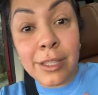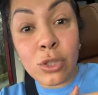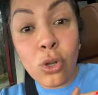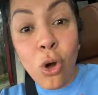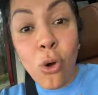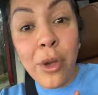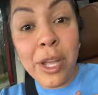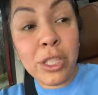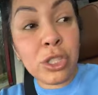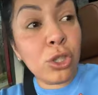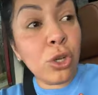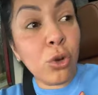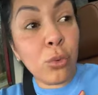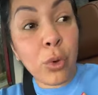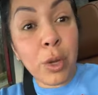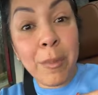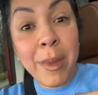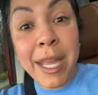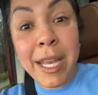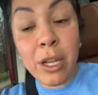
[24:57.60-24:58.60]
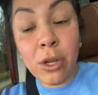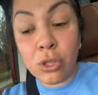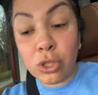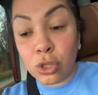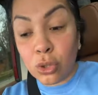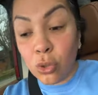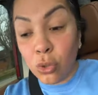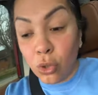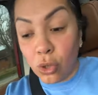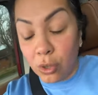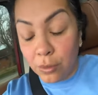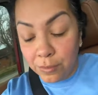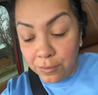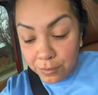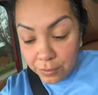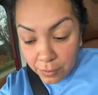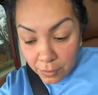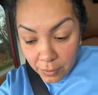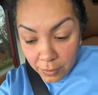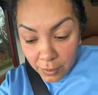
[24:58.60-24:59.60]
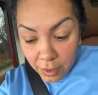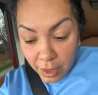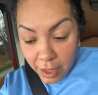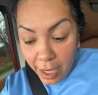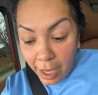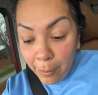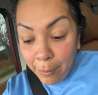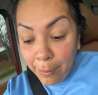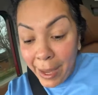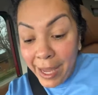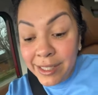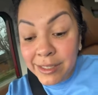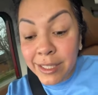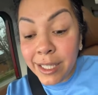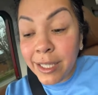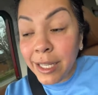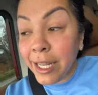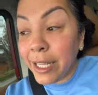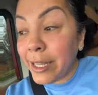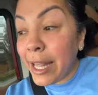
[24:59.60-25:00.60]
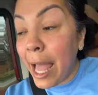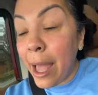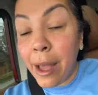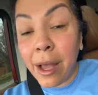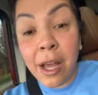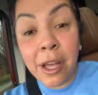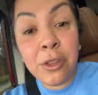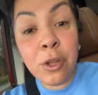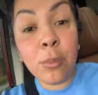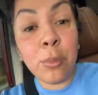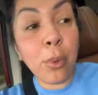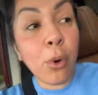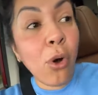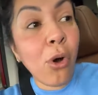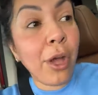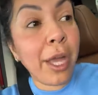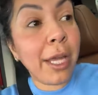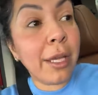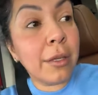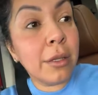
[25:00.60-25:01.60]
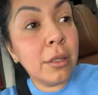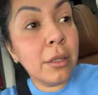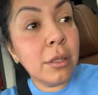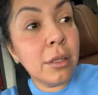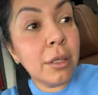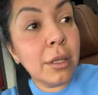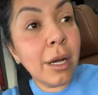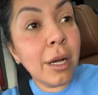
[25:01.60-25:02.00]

is going to a remedial school. And basically that other boy